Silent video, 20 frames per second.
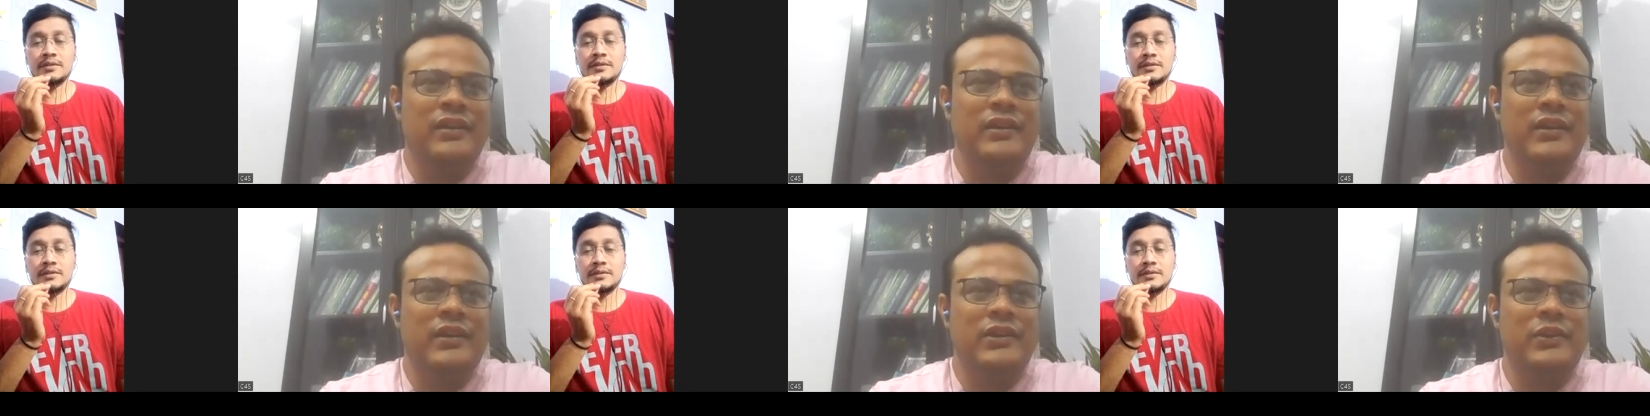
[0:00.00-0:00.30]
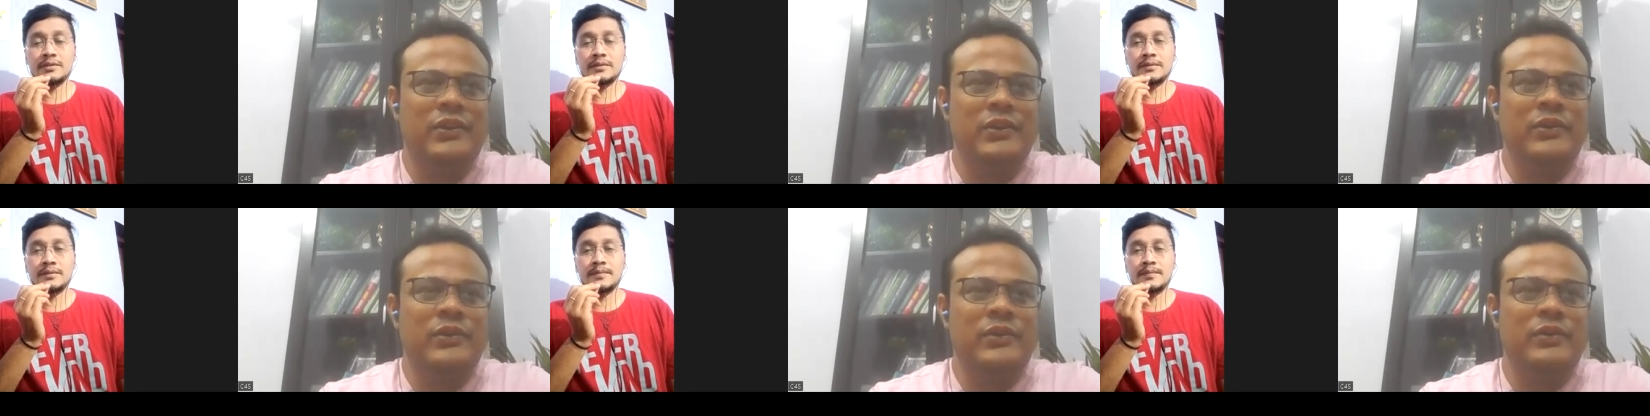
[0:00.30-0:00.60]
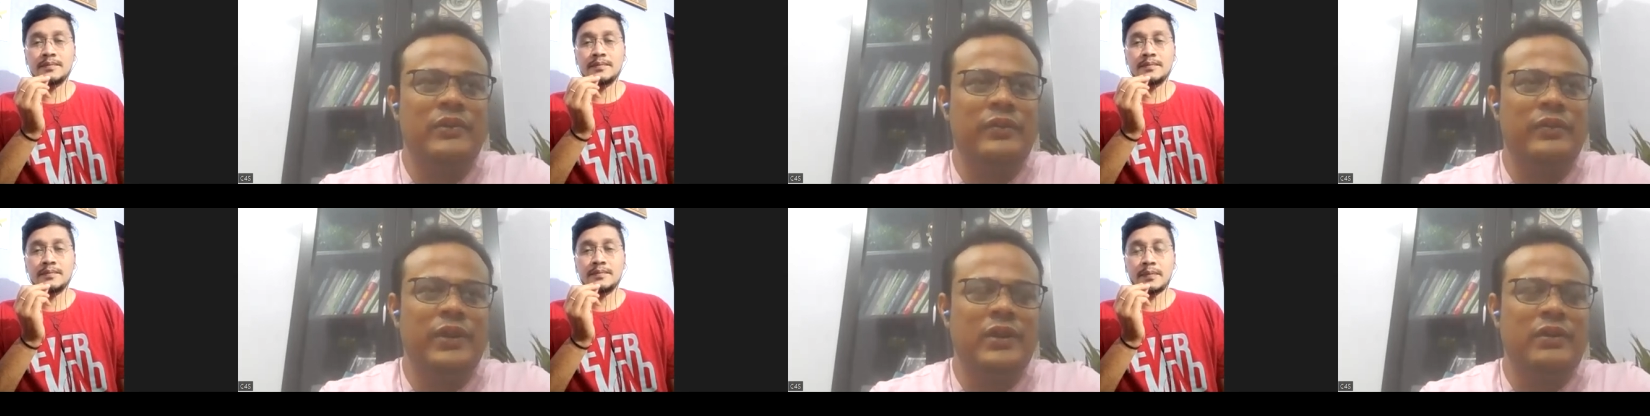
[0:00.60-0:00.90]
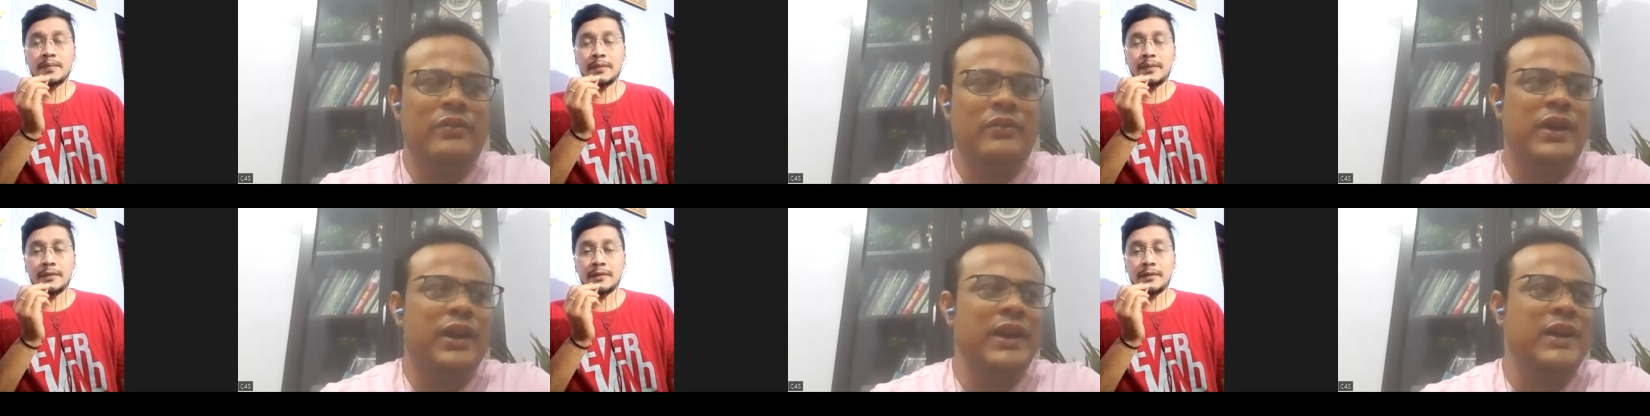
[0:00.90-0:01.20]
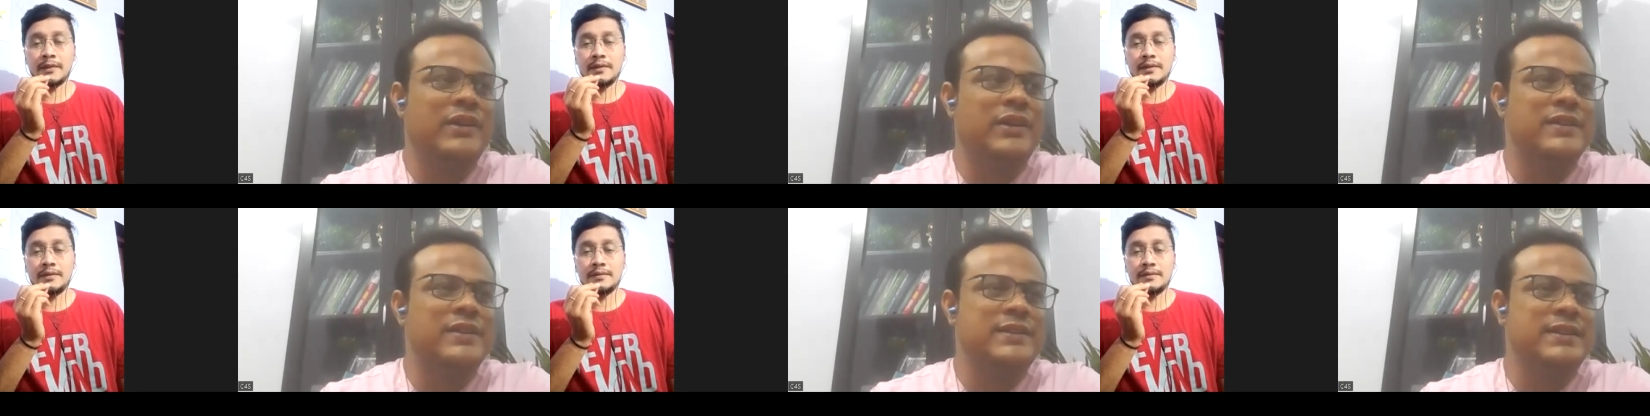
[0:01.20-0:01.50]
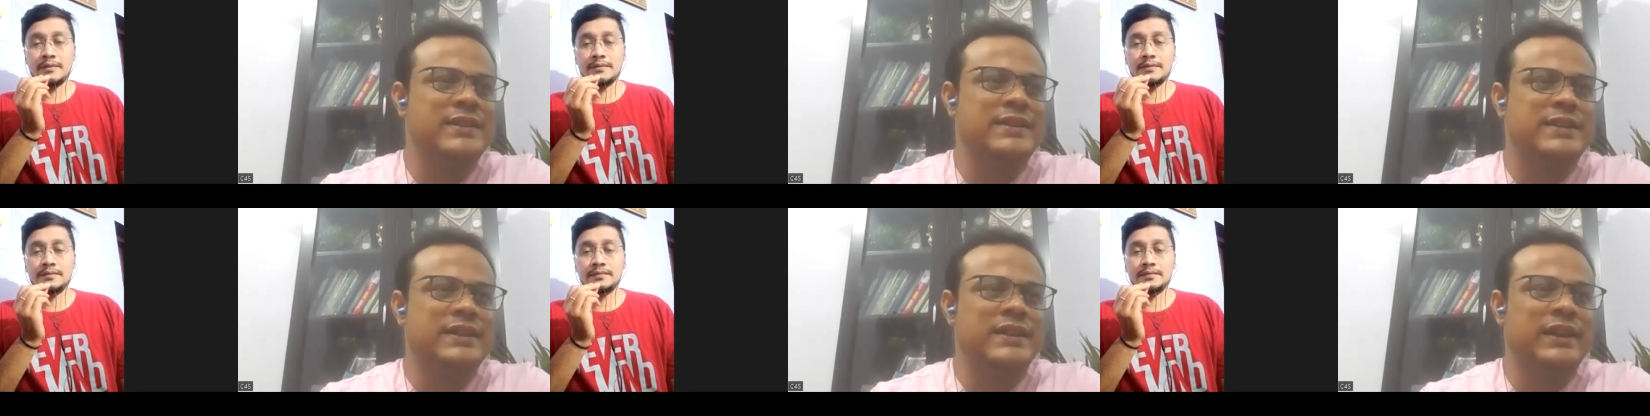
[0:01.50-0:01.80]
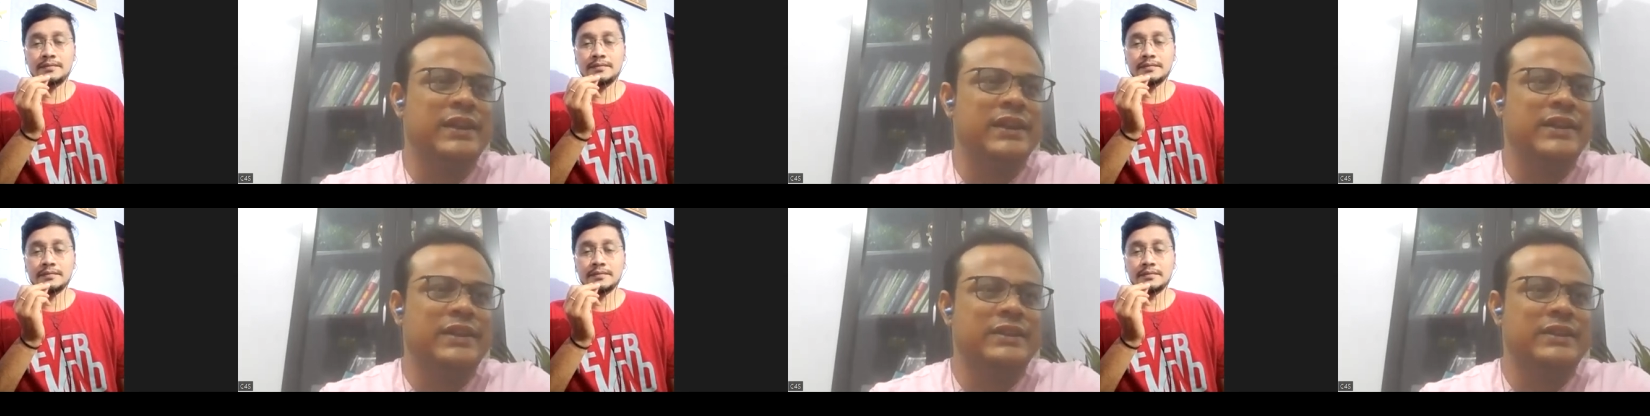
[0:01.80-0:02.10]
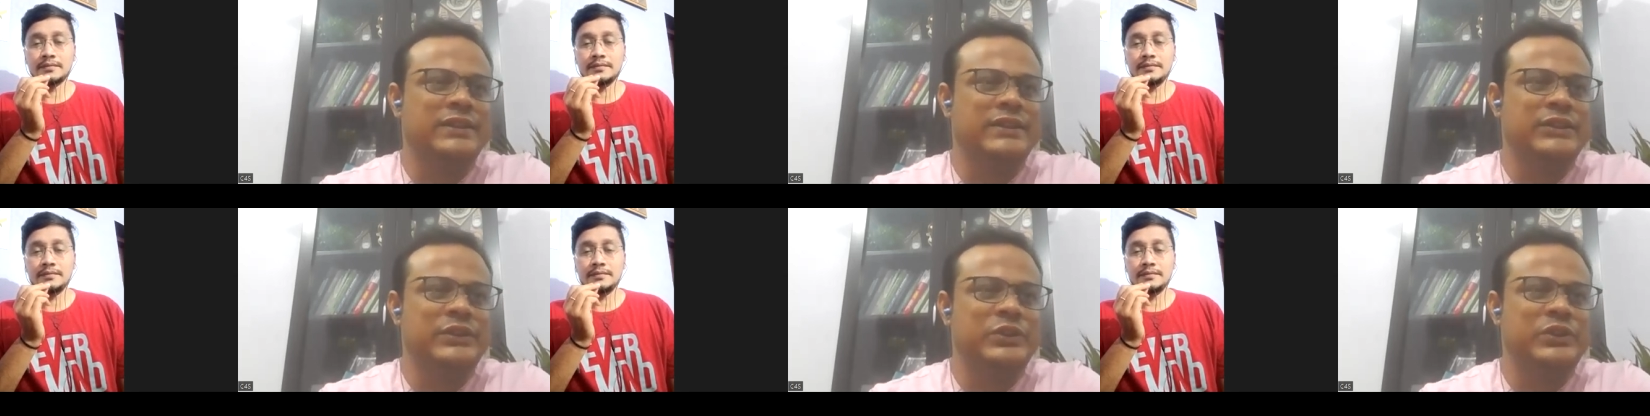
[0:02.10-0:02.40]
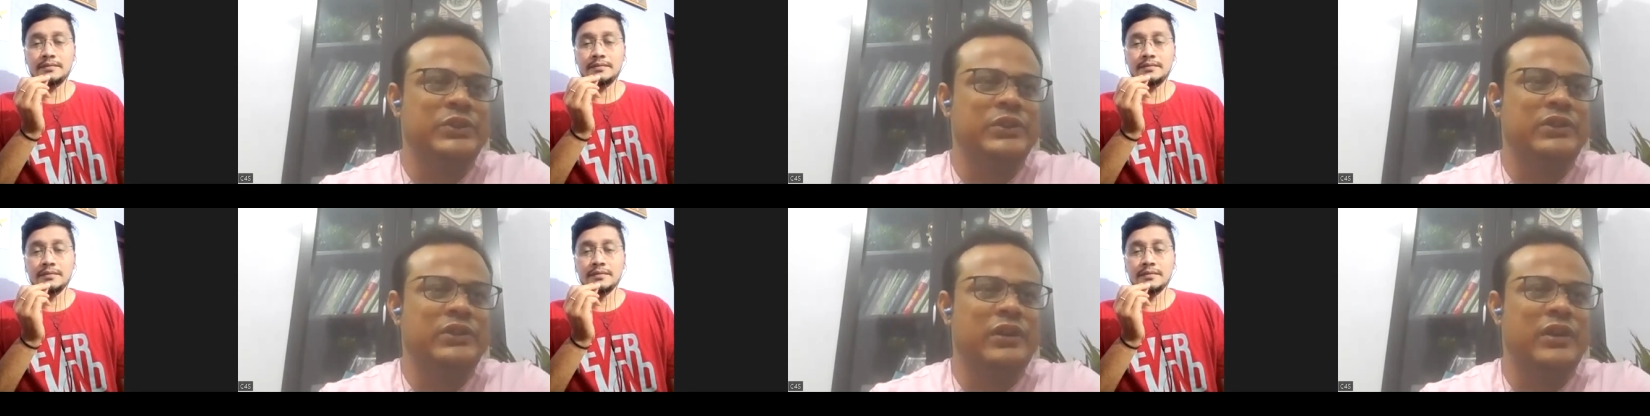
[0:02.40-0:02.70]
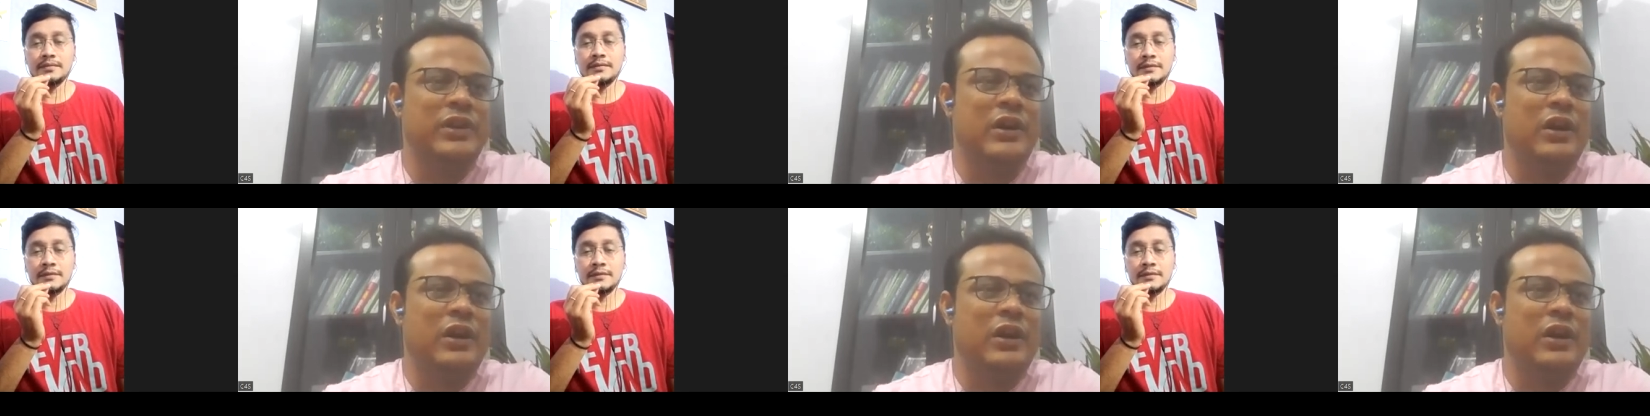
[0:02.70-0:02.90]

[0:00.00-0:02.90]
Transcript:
Speaker 1: Uh, you were quite consistent so